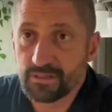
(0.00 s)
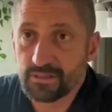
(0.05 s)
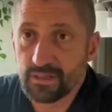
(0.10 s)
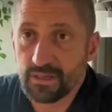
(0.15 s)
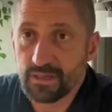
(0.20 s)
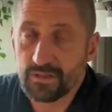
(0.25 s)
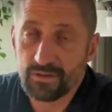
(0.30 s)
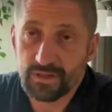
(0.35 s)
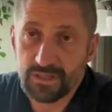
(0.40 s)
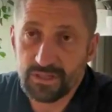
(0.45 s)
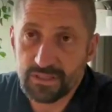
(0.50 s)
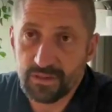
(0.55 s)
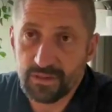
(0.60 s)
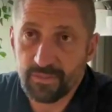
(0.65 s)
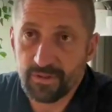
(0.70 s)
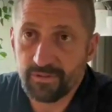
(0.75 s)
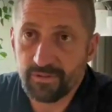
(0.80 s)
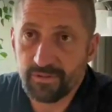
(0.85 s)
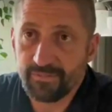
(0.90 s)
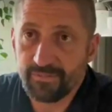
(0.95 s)
including some
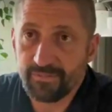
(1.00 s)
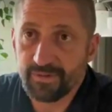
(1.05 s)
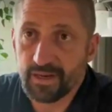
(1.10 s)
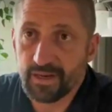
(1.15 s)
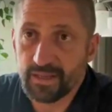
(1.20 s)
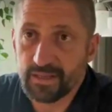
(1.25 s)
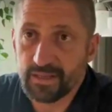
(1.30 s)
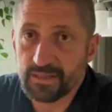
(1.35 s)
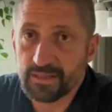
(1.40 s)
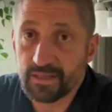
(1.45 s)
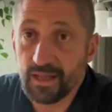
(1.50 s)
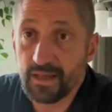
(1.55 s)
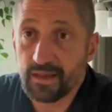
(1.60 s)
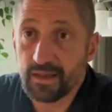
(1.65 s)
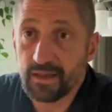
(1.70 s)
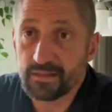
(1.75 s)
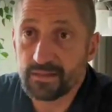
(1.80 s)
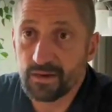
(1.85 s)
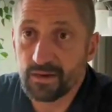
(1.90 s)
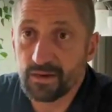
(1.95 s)
that we've done in this
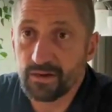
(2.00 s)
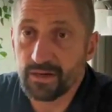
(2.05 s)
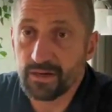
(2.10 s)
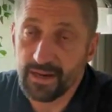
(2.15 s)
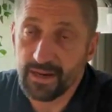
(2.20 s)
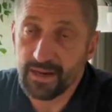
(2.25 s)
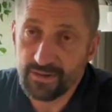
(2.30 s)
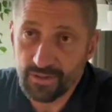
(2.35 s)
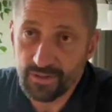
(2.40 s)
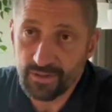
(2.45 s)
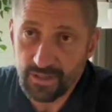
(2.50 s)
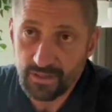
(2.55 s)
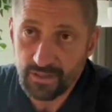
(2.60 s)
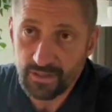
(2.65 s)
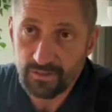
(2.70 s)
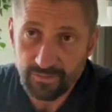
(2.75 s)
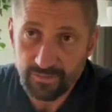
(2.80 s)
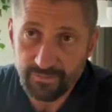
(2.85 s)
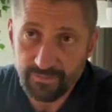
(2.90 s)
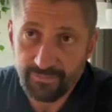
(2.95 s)
class, are naturally
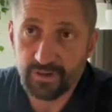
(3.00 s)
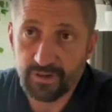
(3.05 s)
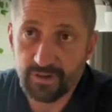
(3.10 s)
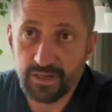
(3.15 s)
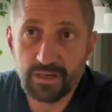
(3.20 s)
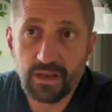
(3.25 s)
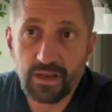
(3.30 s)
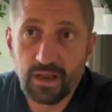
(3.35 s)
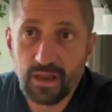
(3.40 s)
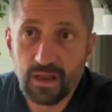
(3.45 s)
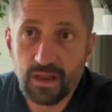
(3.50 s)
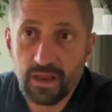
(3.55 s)
gluten-free